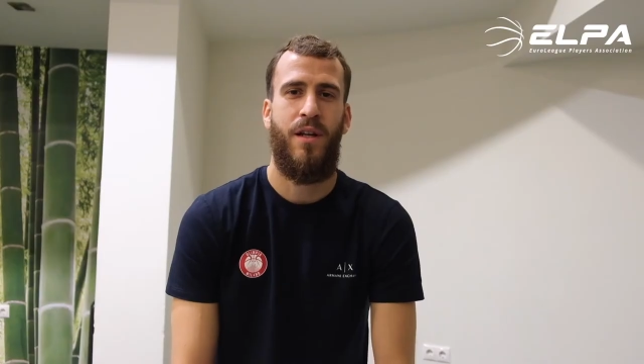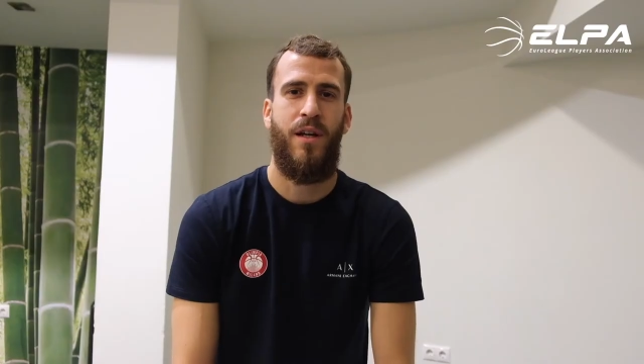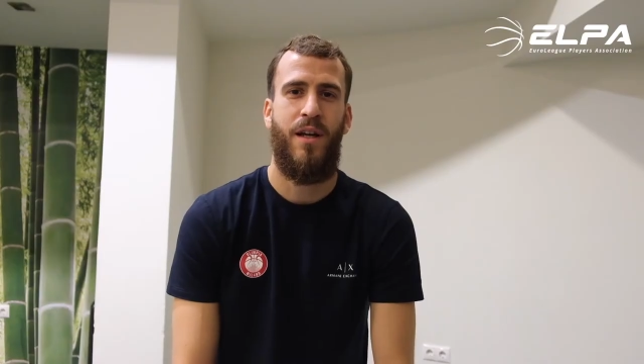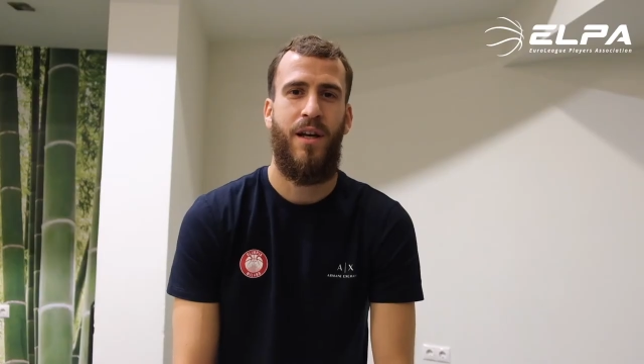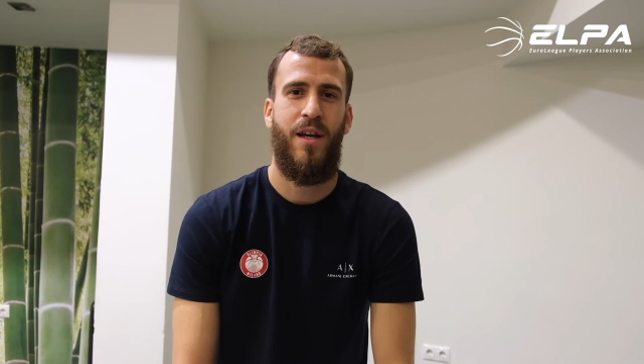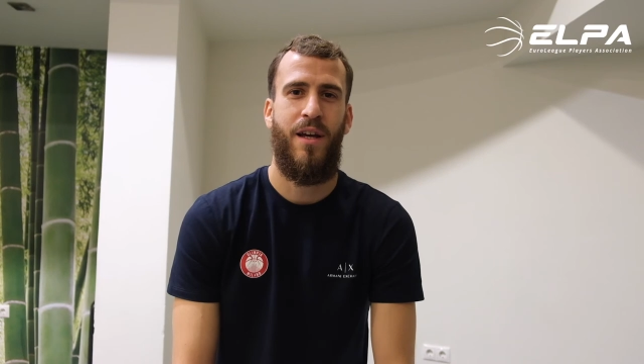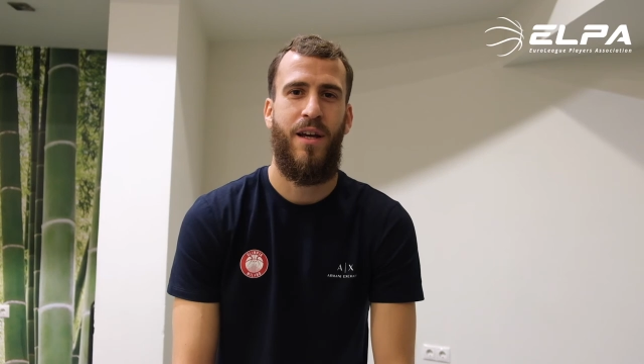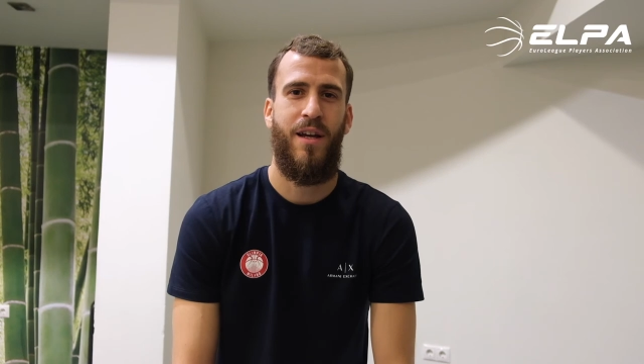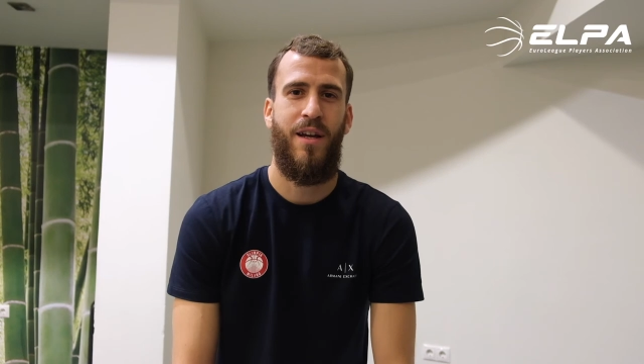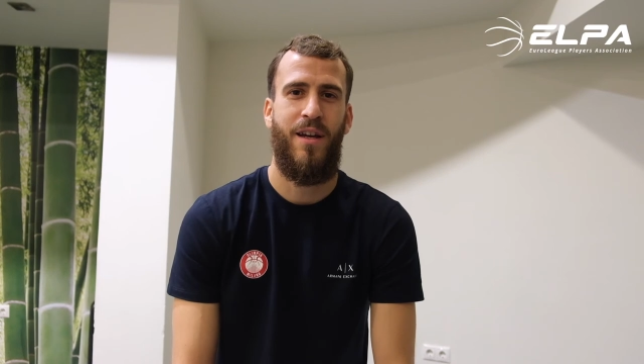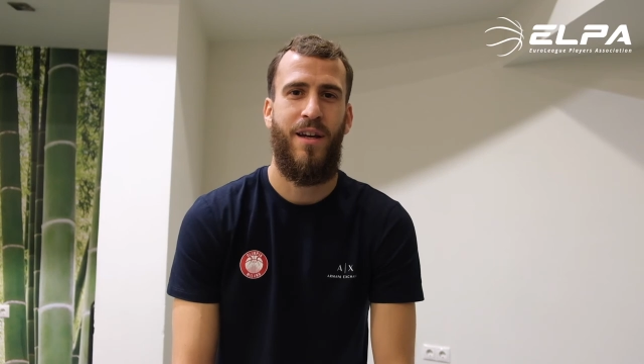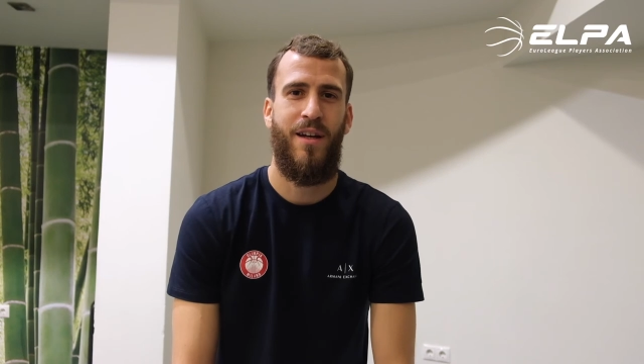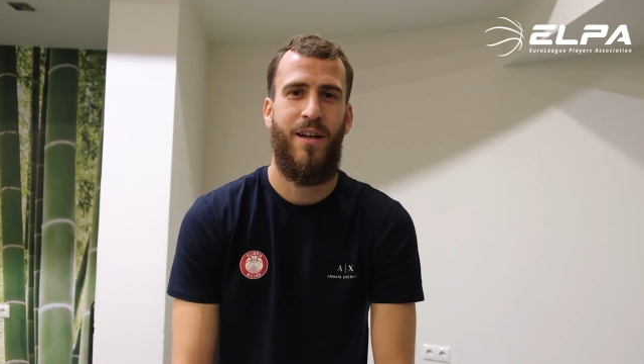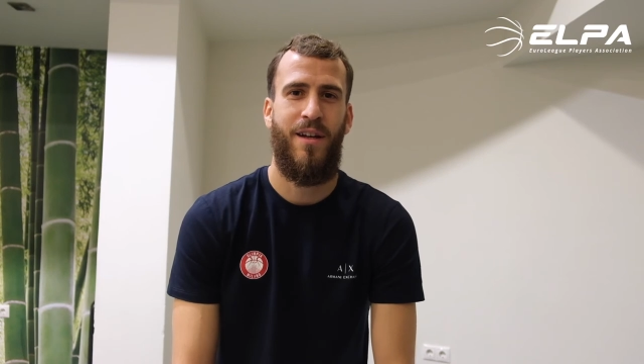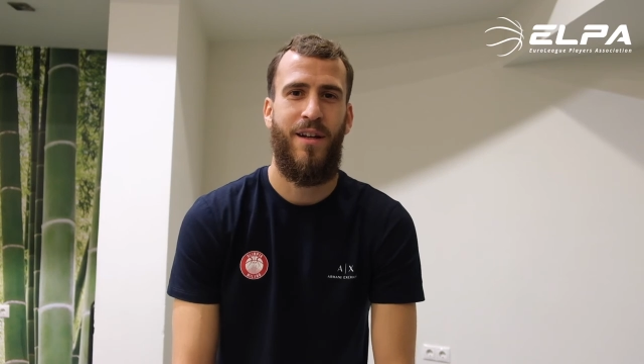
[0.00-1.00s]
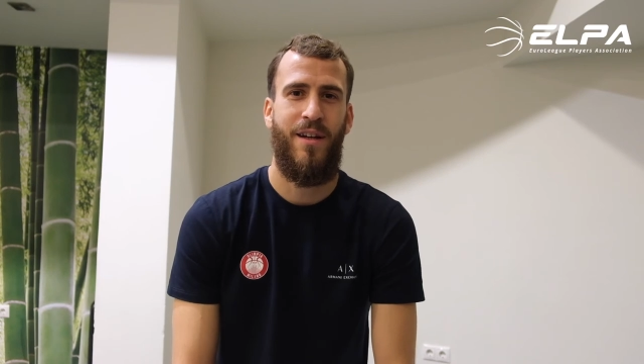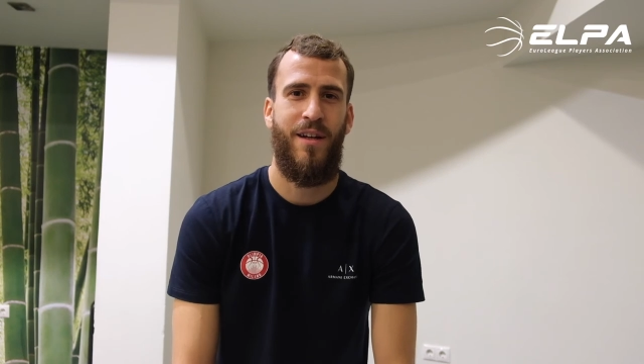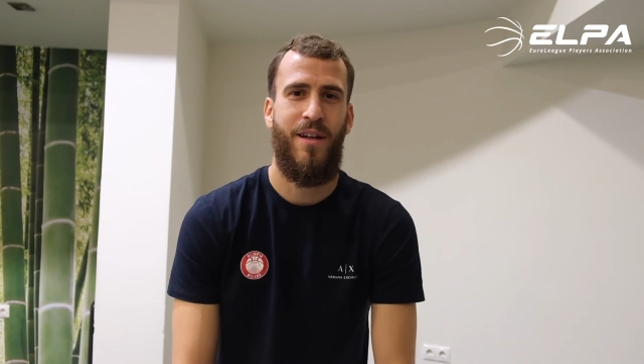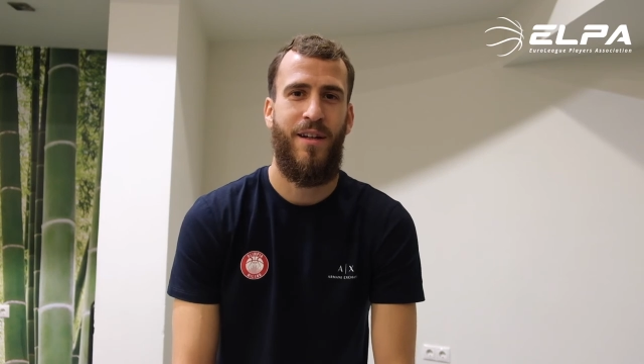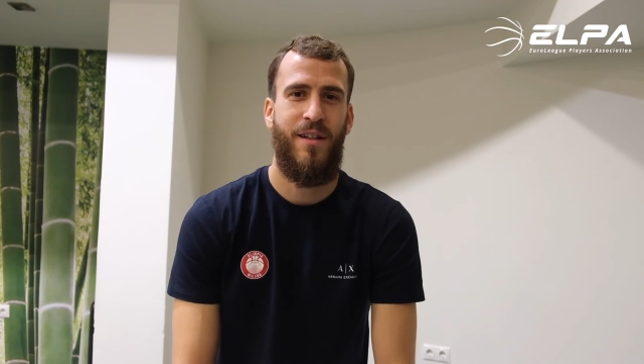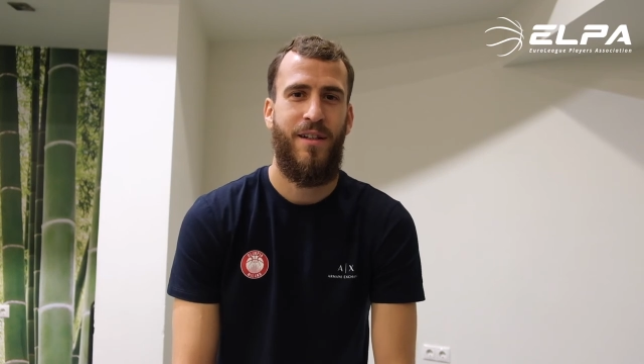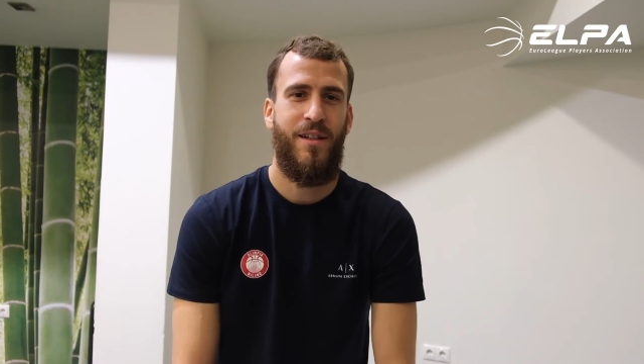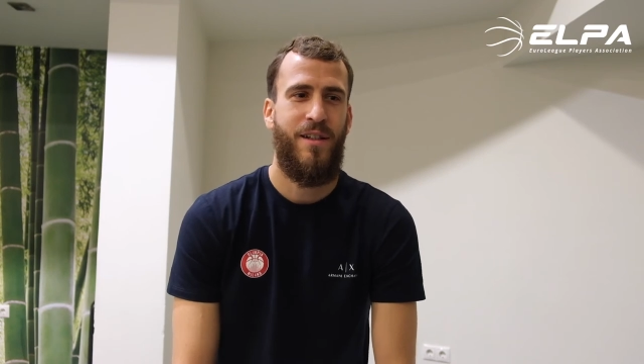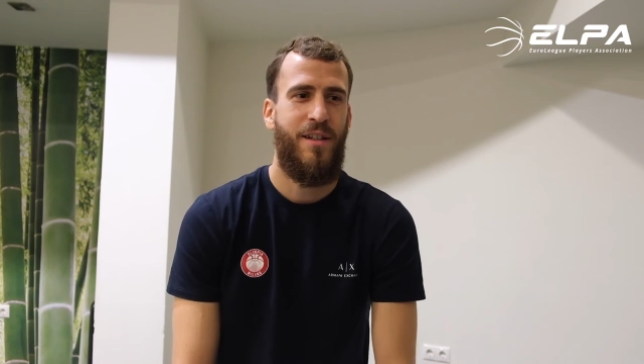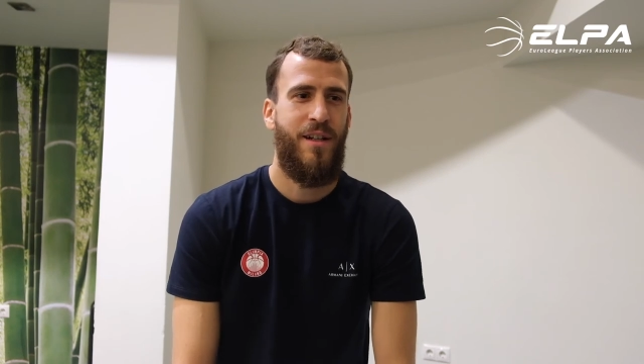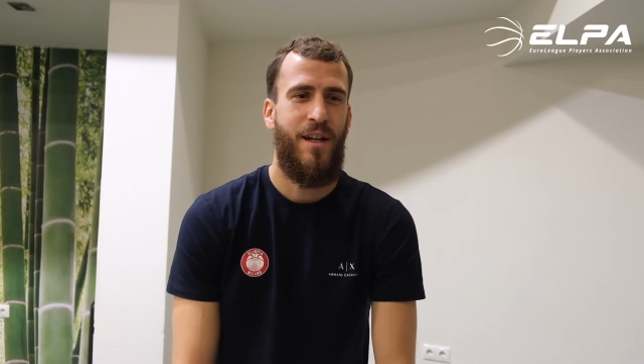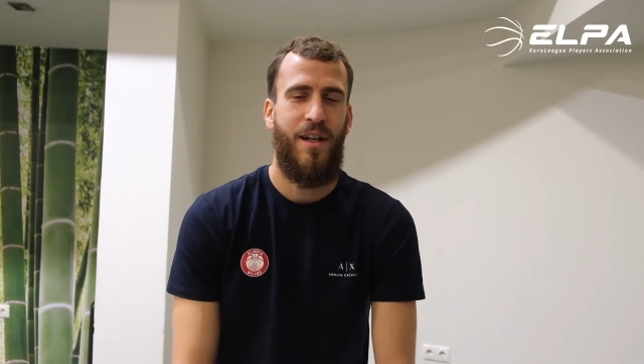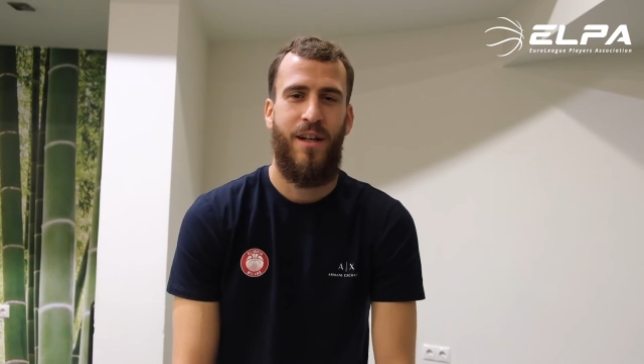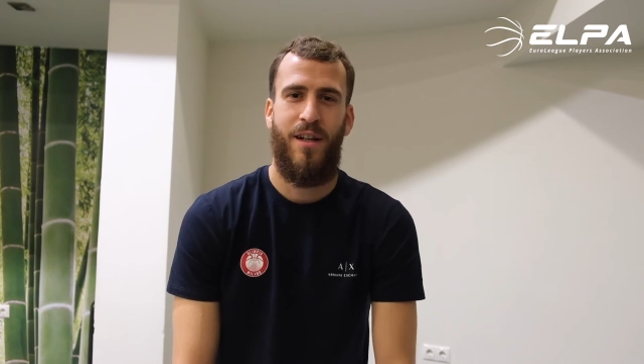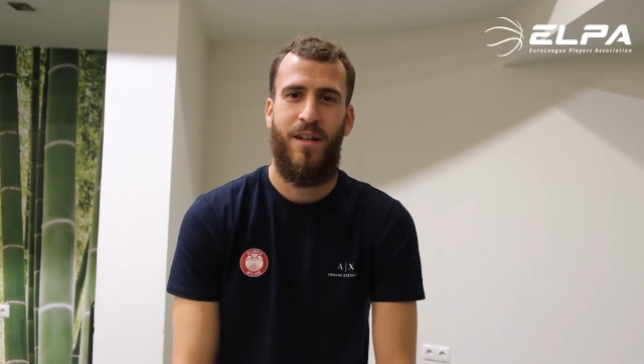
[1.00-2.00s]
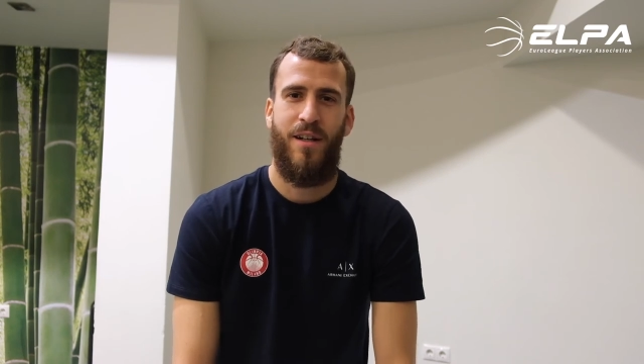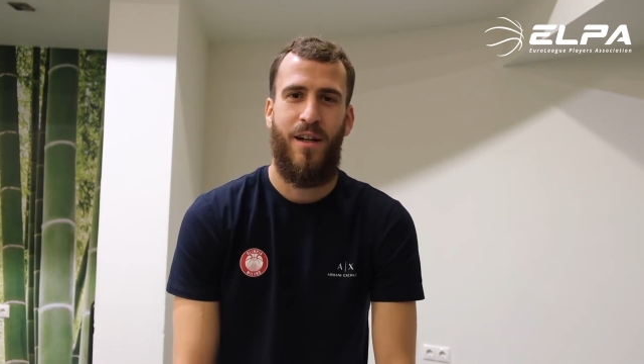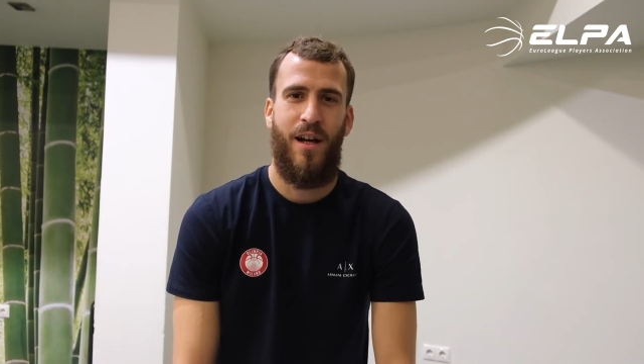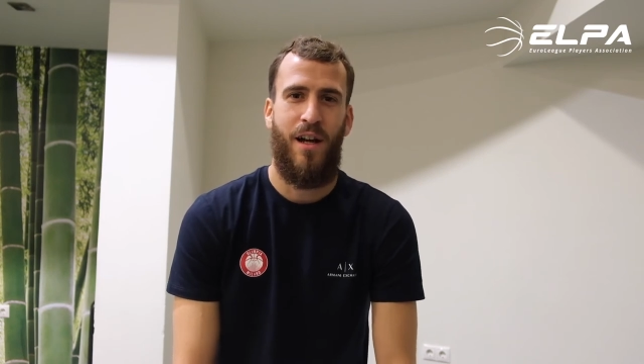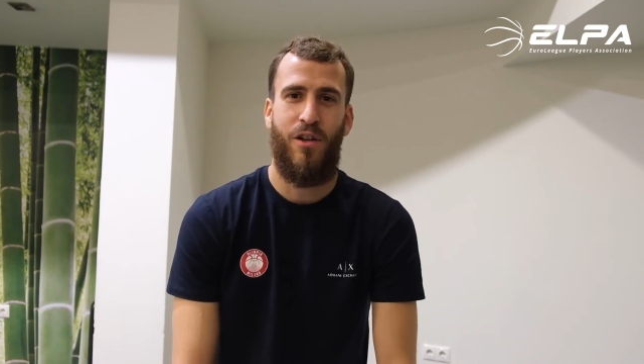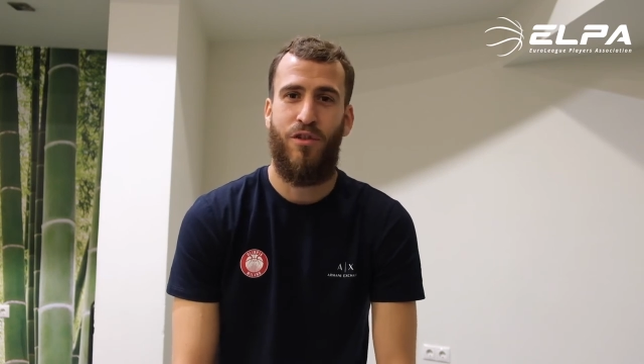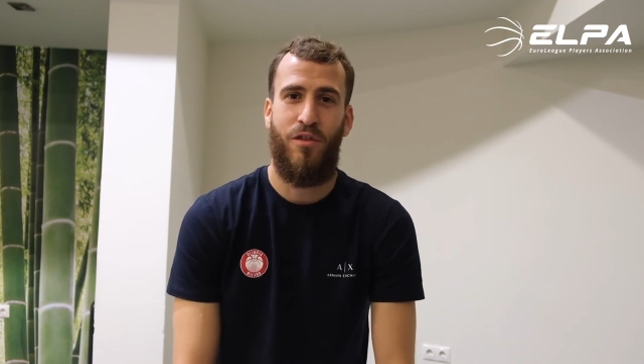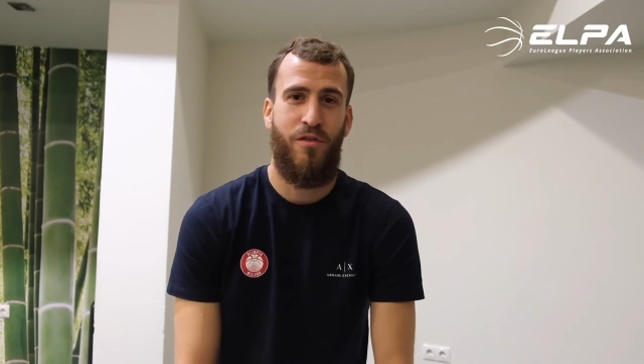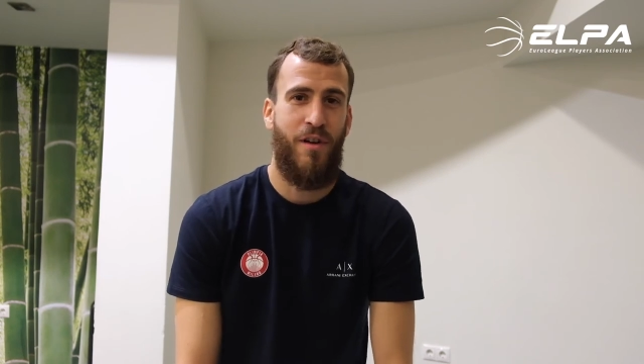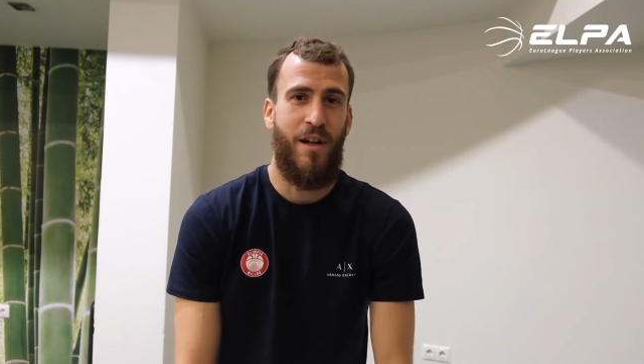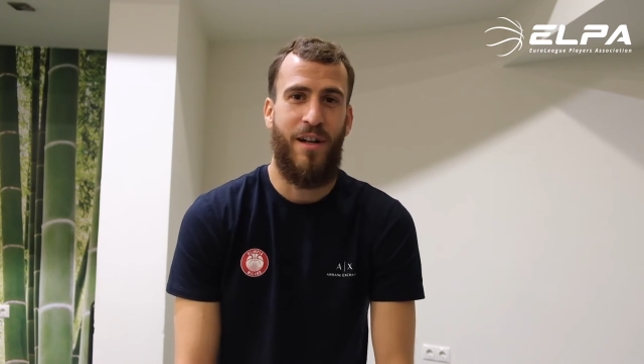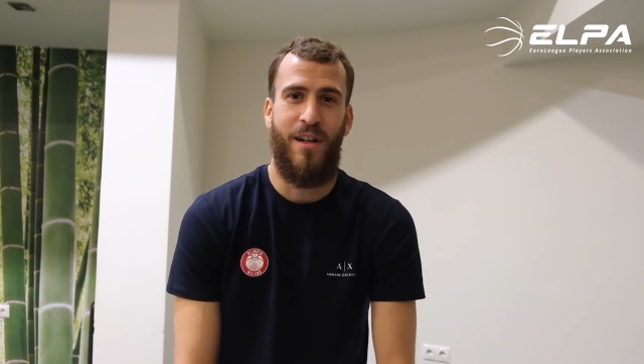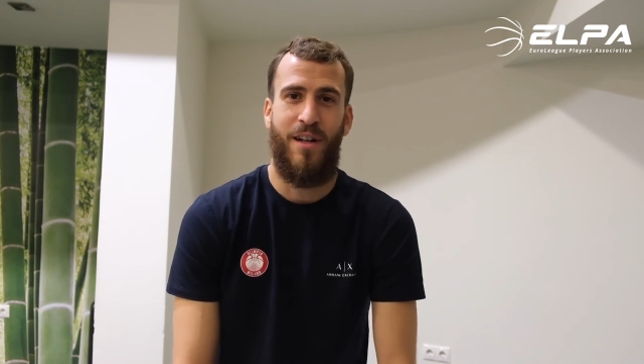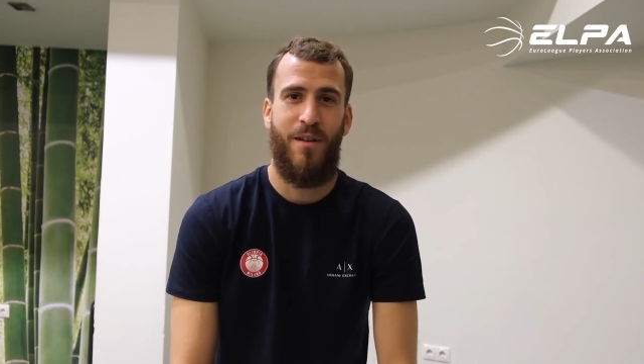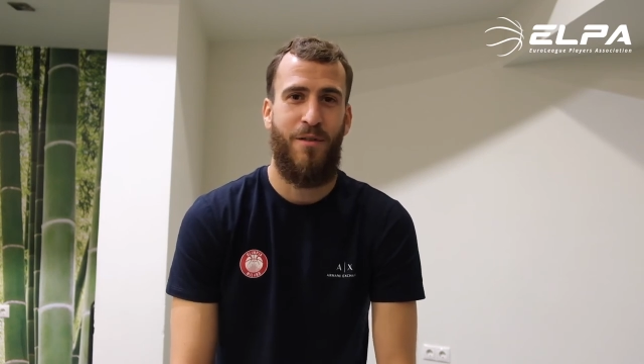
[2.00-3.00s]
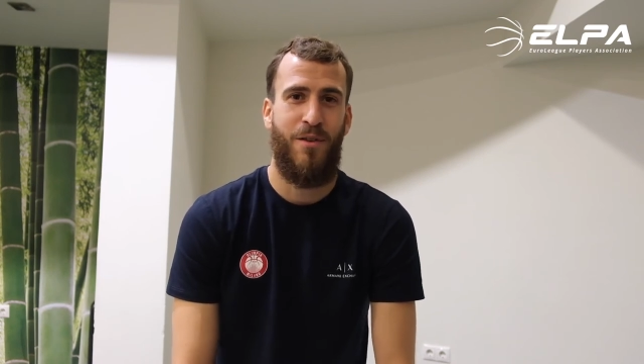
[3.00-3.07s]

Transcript: a lot of fun,